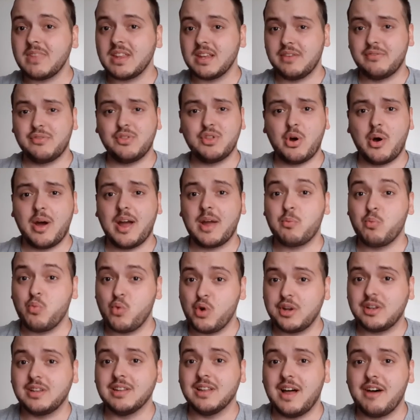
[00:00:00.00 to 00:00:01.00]
even though I
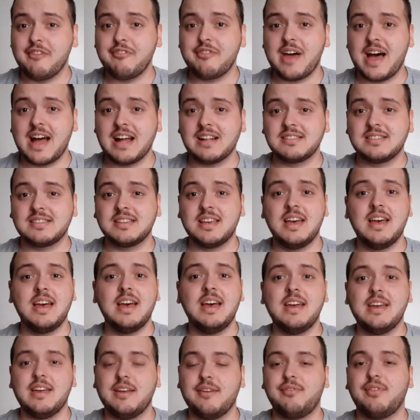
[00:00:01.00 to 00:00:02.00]
would love that.
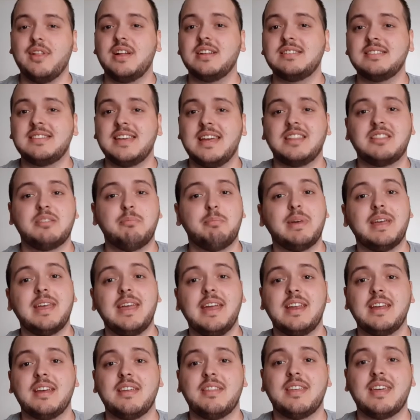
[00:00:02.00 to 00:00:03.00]
If, let's say, at the
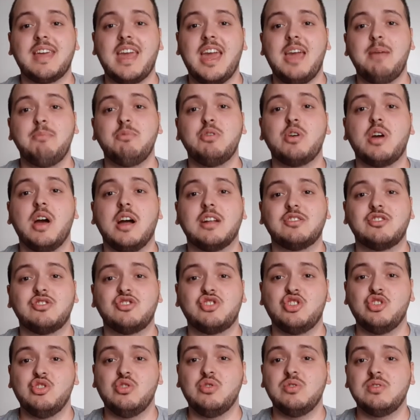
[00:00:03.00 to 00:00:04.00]
beginning of the game, you got to
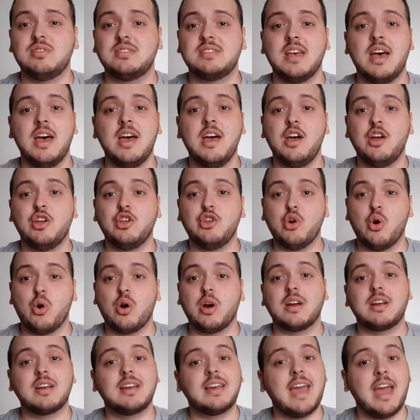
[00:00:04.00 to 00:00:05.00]
choose
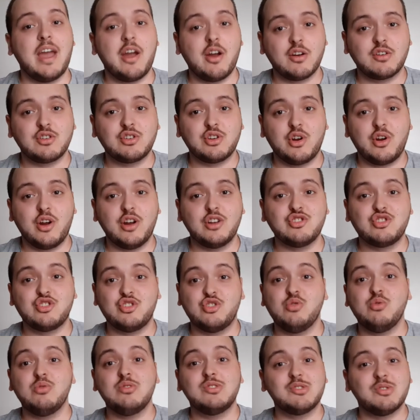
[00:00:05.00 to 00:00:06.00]
your character and
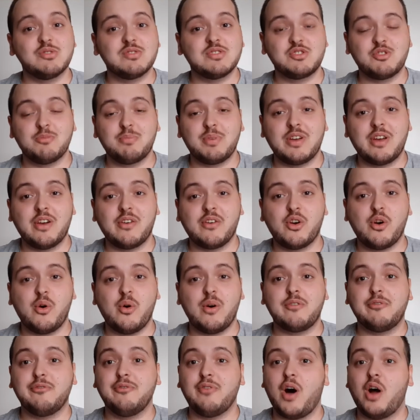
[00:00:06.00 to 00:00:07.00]
choose your
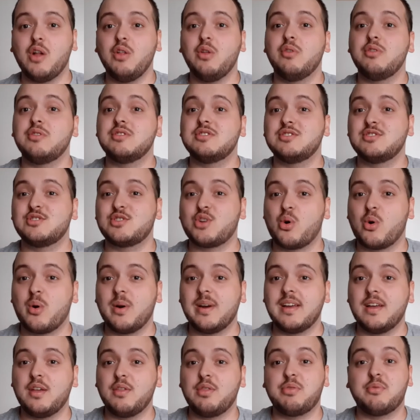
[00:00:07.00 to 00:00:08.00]
superhero and follow the
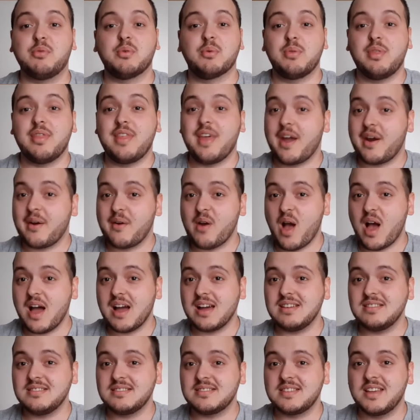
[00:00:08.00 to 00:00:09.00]
story through their
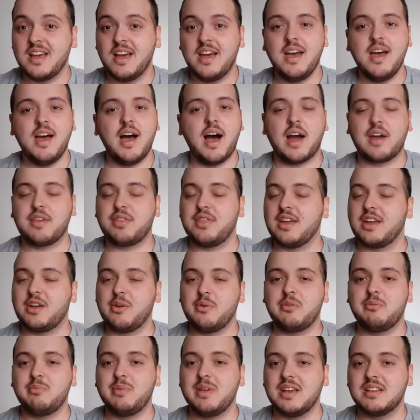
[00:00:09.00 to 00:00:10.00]
eyes I think it
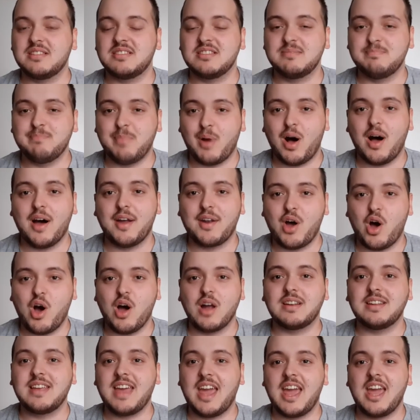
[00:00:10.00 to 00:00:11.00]
would be a spot
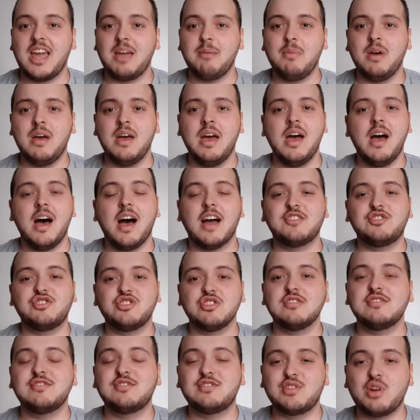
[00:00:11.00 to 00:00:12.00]
on game. I
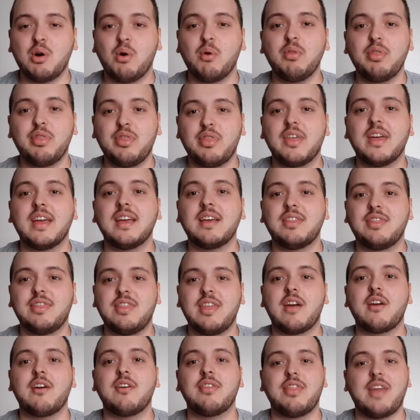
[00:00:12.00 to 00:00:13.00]
just don't think
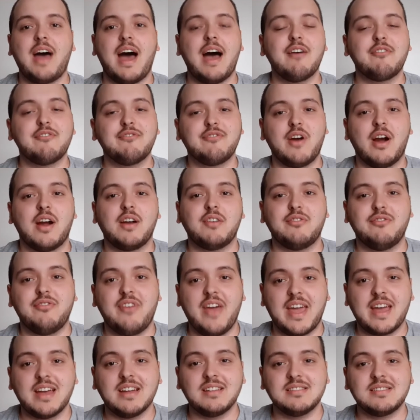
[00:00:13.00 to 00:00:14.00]
they're that far
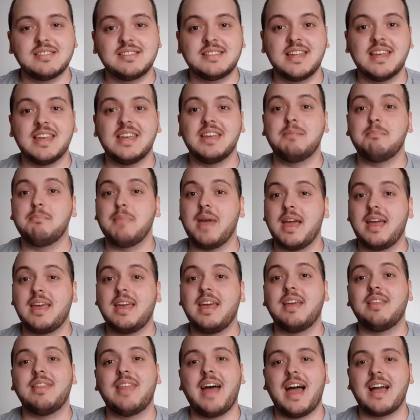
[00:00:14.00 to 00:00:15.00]
advanced in
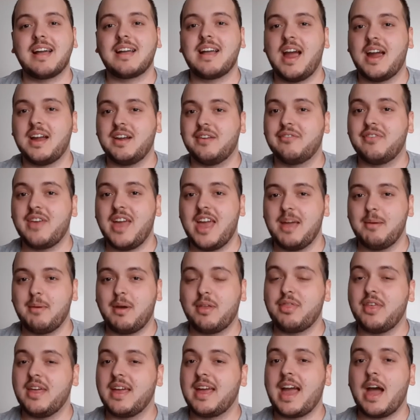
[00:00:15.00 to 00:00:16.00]
making that kind of game. I
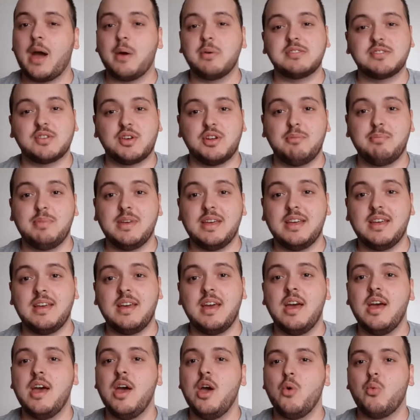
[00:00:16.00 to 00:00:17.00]
think how it's going to
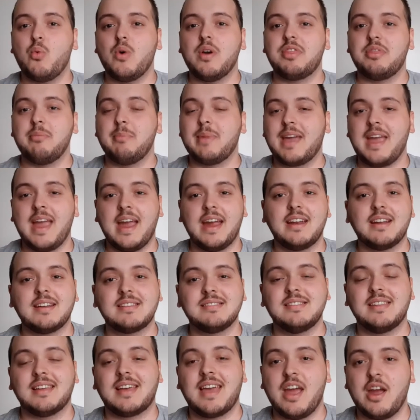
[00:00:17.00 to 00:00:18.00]
be with the
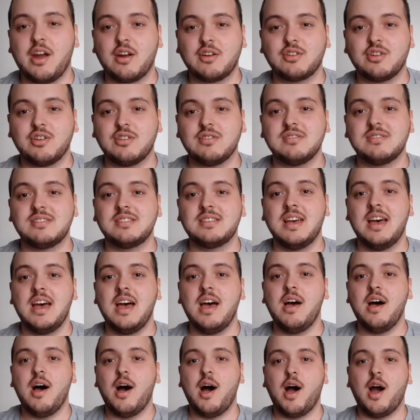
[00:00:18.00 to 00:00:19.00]
mechanics and the characters
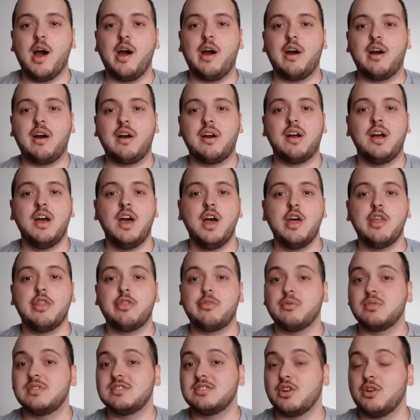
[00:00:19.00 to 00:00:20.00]
are
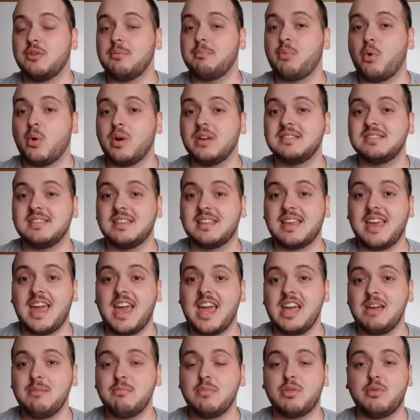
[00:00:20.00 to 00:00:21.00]
through certain points of the
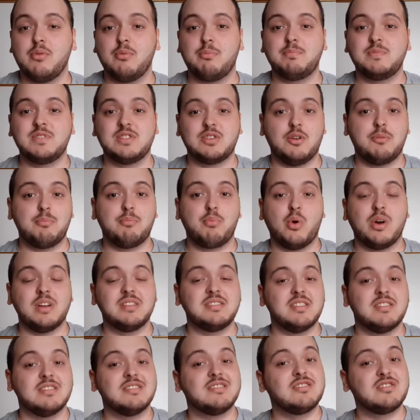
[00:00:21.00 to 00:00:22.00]
game, through certain
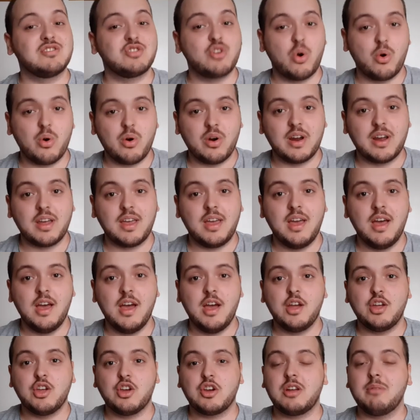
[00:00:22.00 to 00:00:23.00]
points of the story,
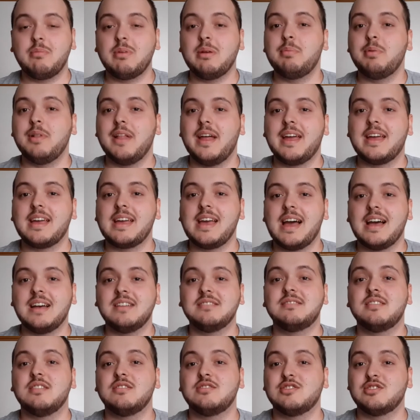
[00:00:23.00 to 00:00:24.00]
you're going to be playing
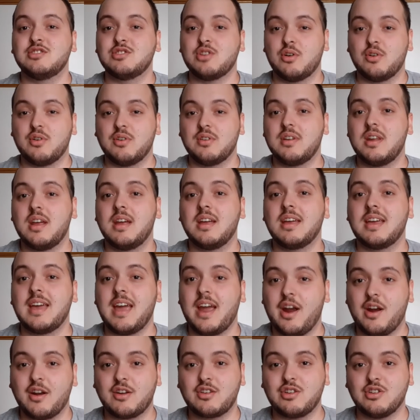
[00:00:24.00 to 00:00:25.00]
as certain
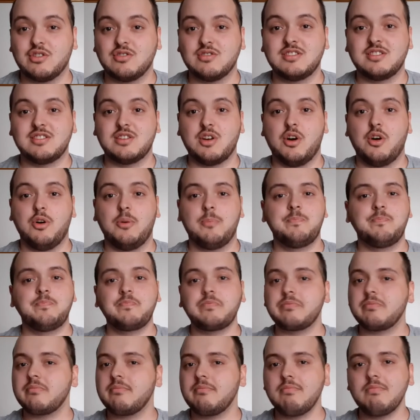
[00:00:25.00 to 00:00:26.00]
characters. So,
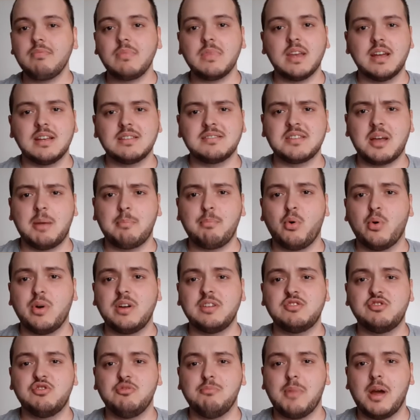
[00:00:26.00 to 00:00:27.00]
some
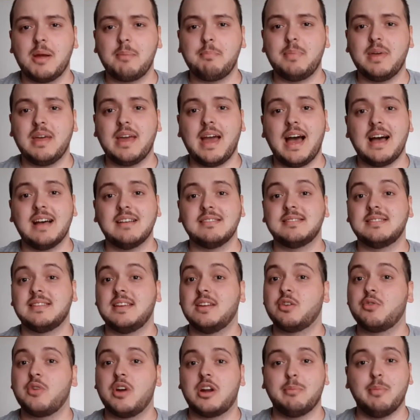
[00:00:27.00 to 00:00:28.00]
points you might be as the
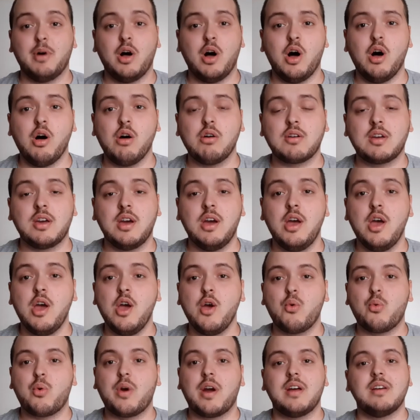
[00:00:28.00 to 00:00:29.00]
Incredible Hulk,
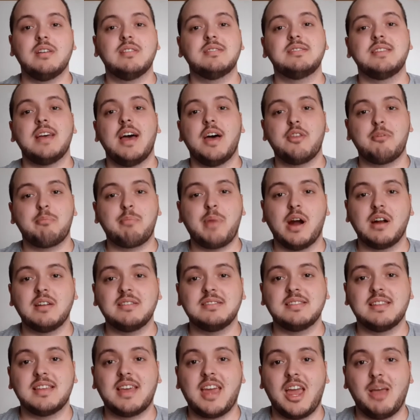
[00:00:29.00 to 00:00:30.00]
whereas other
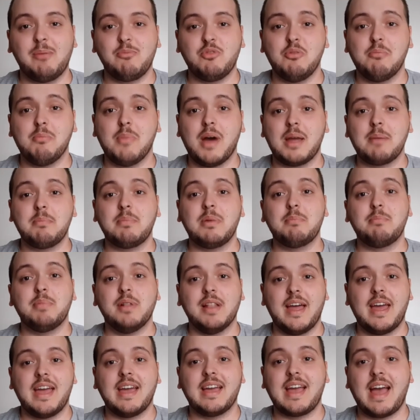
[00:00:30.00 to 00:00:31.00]
parts of the game you might be
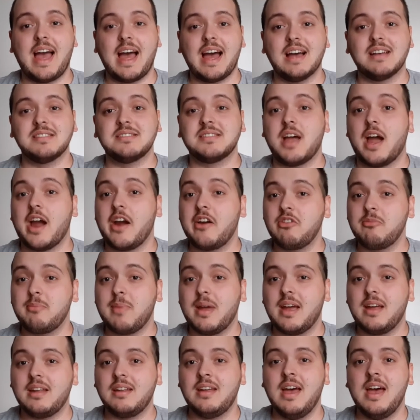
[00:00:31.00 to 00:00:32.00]
playing as Iron
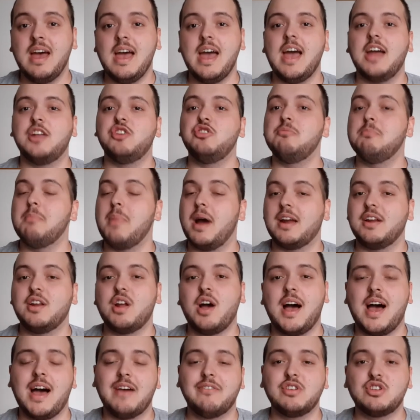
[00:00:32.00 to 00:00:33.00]
Man and you might
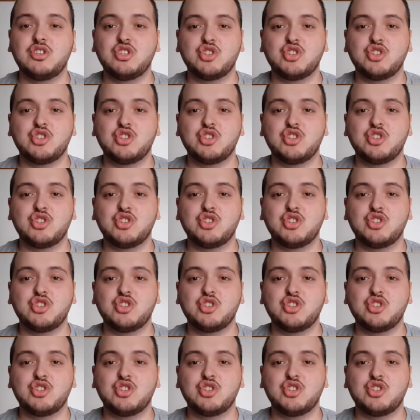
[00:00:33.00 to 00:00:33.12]
not have a